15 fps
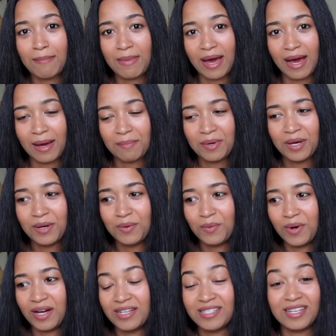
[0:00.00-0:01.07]
map
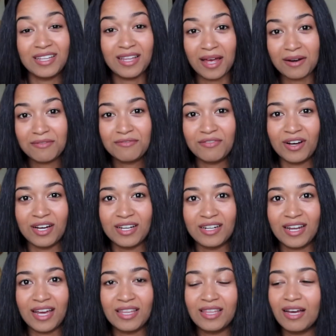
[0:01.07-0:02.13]
was a lot of
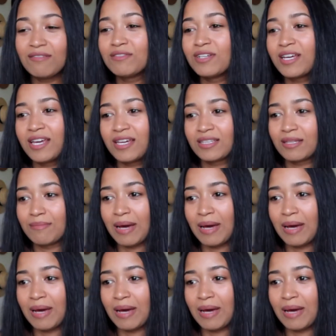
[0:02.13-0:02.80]
fun. I love looking at the